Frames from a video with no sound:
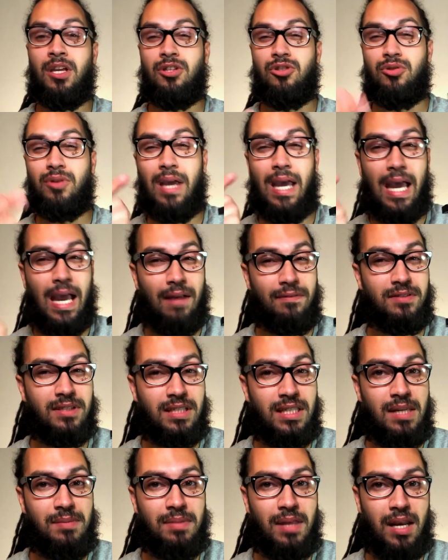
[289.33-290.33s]
you have to
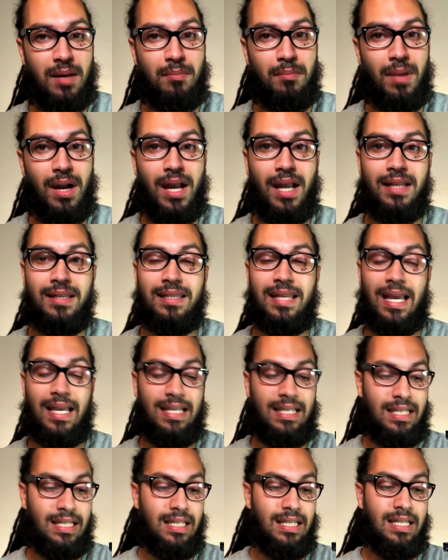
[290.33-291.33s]
keep that in mind
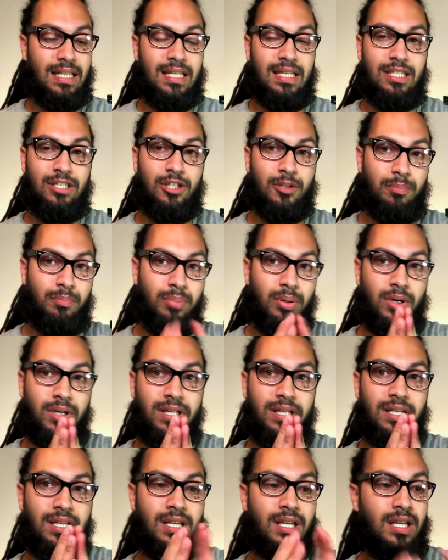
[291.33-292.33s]
that you're
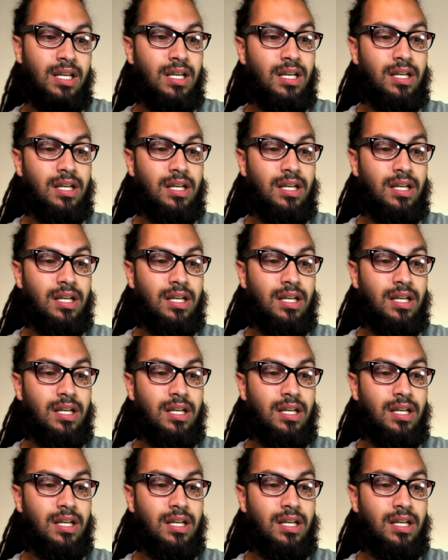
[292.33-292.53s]
putting